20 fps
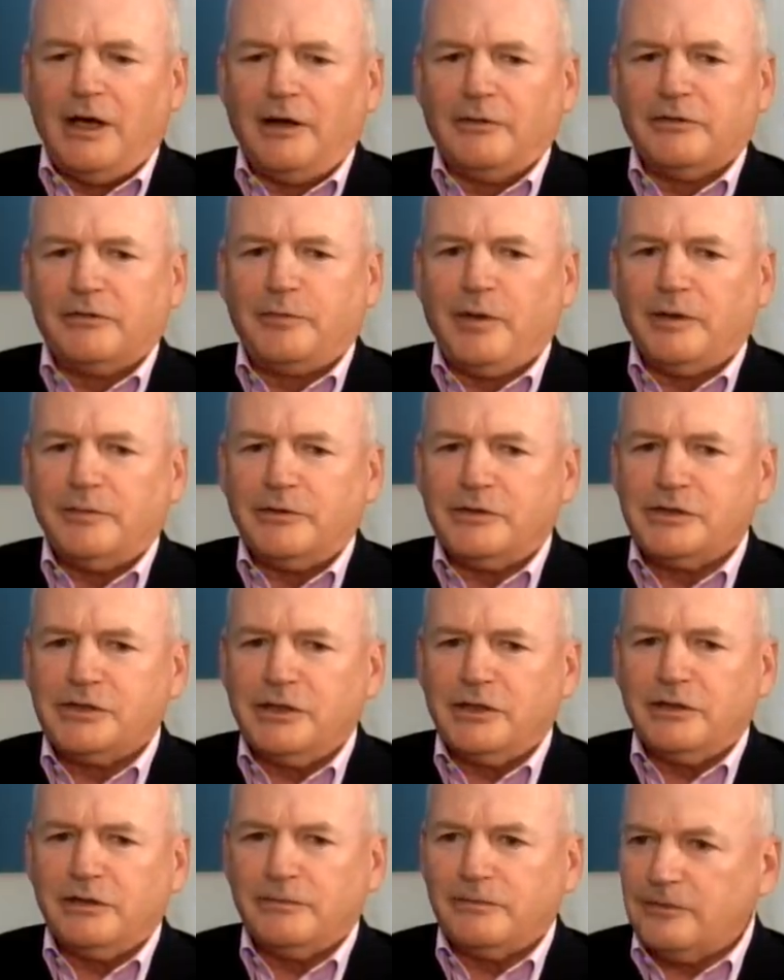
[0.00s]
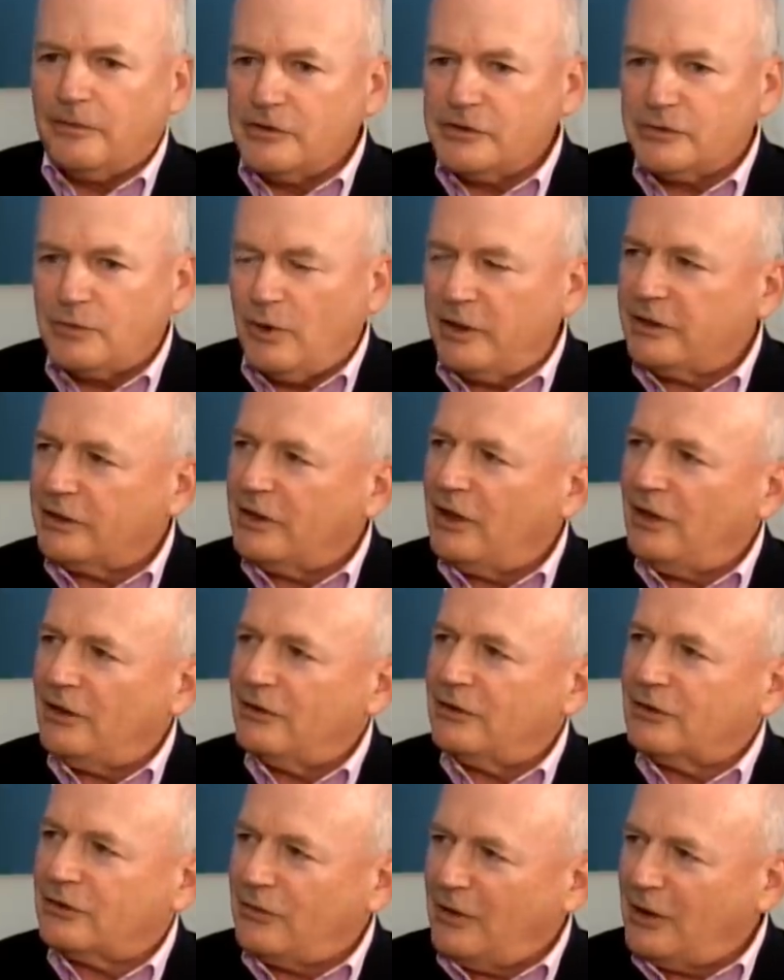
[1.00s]
I was publishing the first white
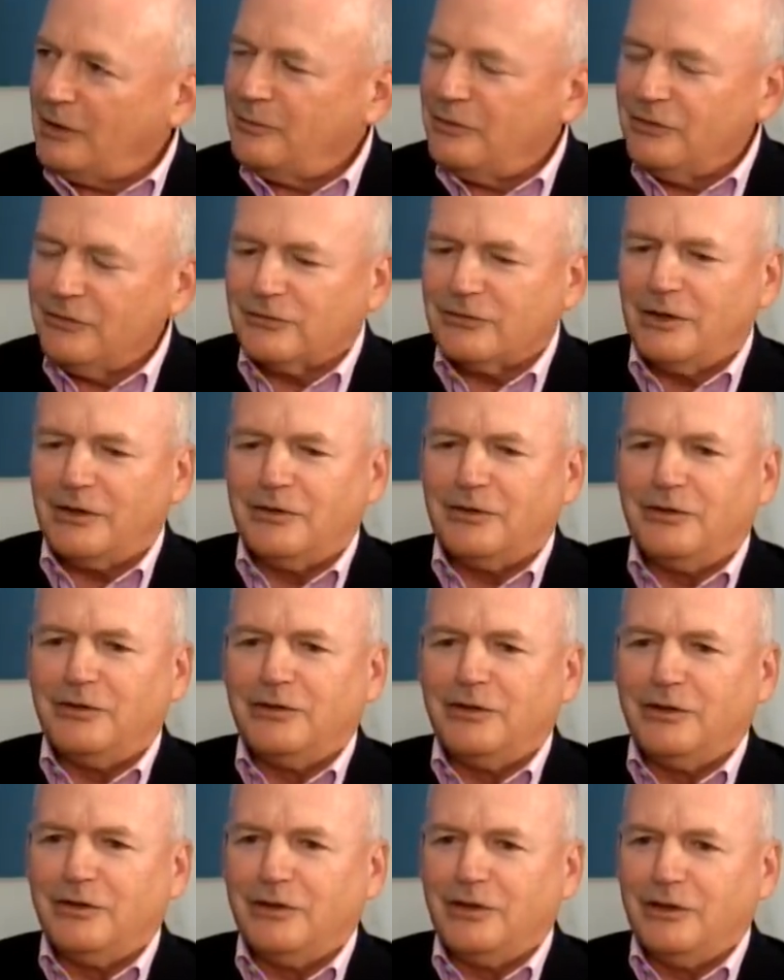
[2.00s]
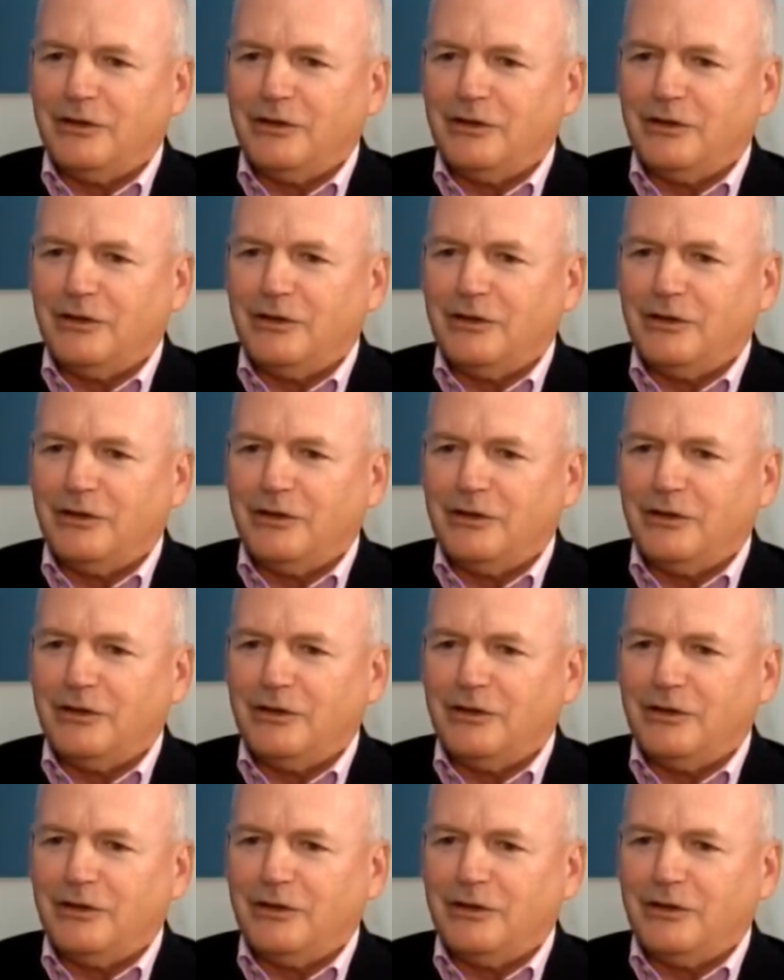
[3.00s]
collar crime newsletter in,